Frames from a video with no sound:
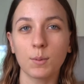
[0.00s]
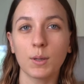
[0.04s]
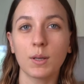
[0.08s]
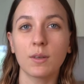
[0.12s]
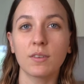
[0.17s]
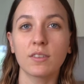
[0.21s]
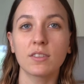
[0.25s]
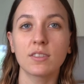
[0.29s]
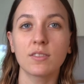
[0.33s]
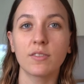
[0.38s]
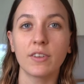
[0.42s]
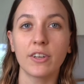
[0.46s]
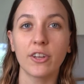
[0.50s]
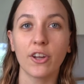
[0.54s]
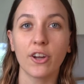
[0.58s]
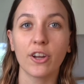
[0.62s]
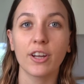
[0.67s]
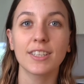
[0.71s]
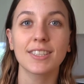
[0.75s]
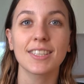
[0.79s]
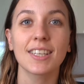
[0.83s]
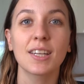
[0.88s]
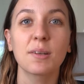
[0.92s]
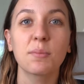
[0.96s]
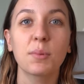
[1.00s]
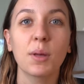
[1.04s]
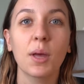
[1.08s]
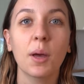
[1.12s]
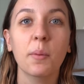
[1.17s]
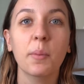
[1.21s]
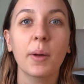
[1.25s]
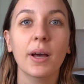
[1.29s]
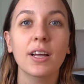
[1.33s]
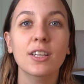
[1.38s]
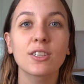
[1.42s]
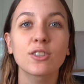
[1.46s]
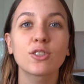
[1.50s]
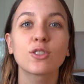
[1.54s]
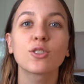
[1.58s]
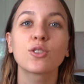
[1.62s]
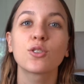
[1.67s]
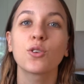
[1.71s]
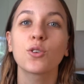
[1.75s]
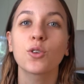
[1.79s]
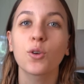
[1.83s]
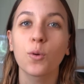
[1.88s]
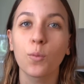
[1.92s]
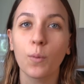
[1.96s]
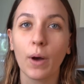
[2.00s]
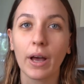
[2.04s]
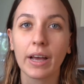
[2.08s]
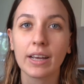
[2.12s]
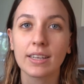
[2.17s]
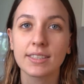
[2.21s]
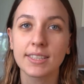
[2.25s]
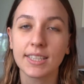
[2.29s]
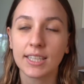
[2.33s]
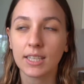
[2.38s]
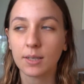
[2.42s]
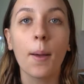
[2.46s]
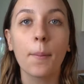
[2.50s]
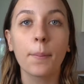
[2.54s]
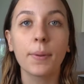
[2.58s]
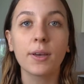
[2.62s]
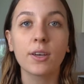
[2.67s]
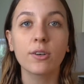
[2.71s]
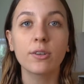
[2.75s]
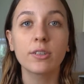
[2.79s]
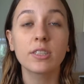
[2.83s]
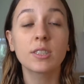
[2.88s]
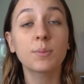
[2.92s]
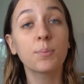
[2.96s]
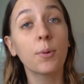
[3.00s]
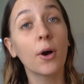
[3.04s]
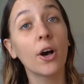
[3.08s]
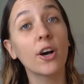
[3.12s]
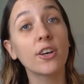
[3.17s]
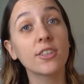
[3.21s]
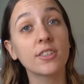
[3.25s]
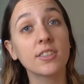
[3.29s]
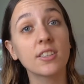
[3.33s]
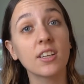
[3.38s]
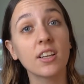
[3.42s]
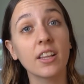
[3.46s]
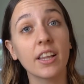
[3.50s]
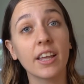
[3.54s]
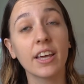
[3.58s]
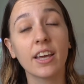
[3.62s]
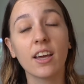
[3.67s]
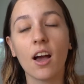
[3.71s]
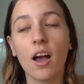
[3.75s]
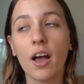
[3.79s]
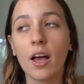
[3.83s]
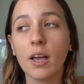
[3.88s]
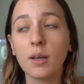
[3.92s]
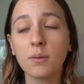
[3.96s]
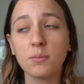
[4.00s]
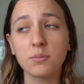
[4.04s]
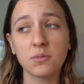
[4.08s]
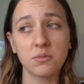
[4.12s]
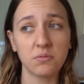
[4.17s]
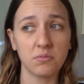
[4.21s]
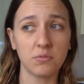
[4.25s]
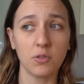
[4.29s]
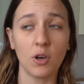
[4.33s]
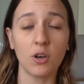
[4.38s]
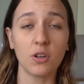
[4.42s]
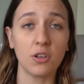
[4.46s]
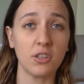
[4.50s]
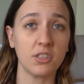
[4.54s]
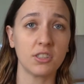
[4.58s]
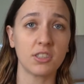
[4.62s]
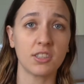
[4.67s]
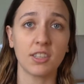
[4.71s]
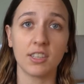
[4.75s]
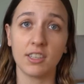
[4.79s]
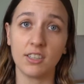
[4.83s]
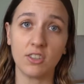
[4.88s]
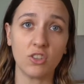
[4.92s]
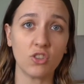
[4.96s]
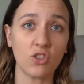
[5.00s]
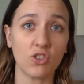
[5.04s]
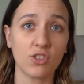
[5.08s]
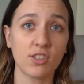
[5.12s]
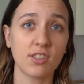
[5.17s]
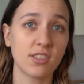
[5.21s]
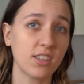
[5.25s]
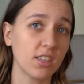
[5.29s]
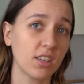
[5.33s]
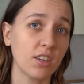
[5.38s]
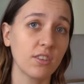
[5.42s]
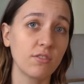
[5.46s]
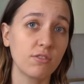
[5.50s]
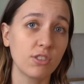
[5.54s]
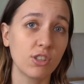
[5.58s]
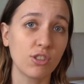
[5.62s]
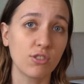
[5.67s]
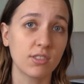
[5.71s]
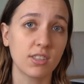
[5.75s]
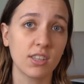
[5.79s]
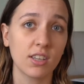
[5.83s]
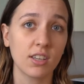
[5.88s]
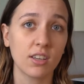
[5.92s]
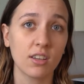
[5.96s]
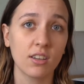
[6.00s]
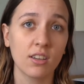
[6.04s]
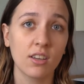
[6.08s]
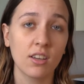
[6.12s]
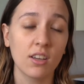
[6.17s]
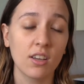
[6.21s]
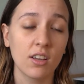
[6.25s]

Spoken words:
week's video is going to be about sugar waxing because personally I'm honestly just sick of using